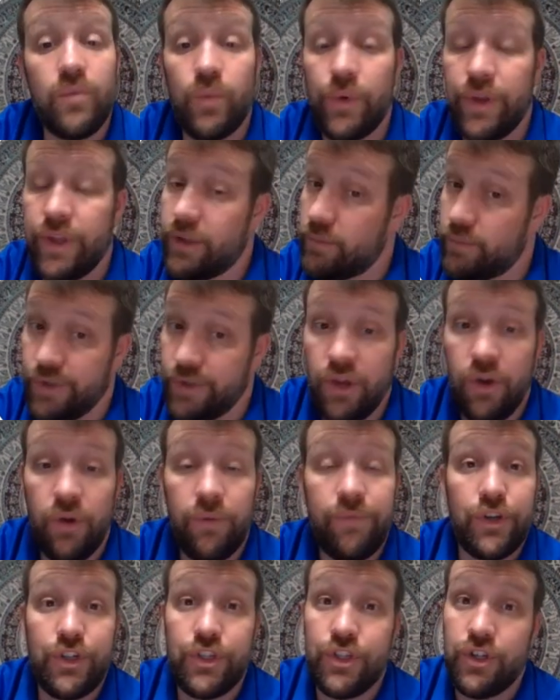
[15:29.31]
We
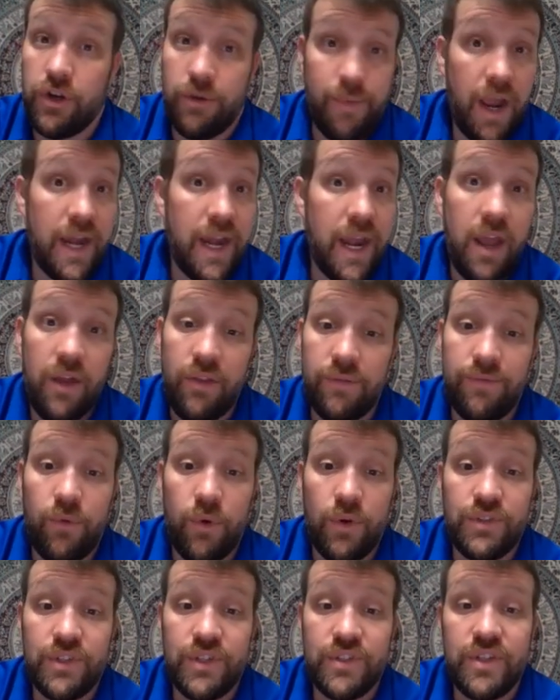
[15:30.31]
know for sure by now that
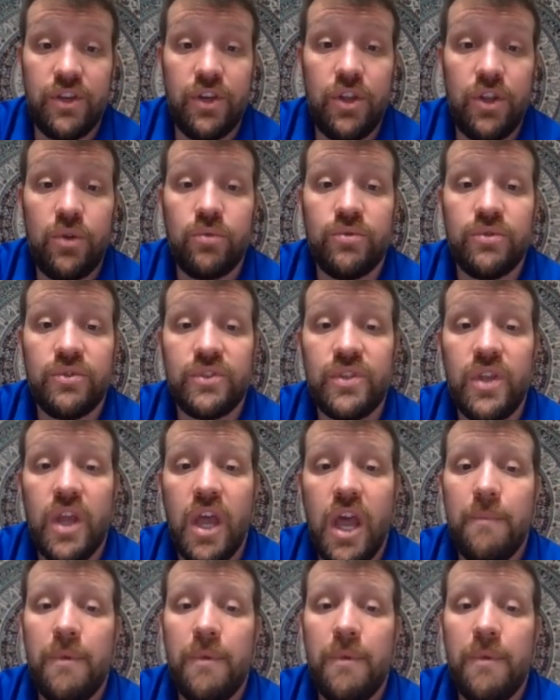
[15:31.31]
force is in newtons,